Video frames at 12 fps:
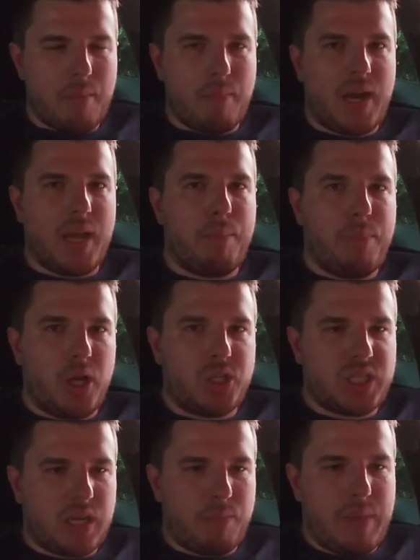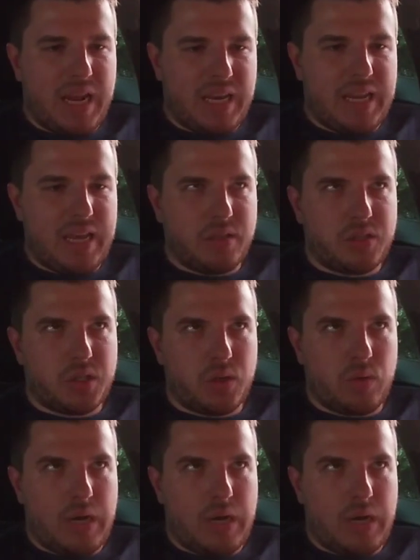My budget back then, so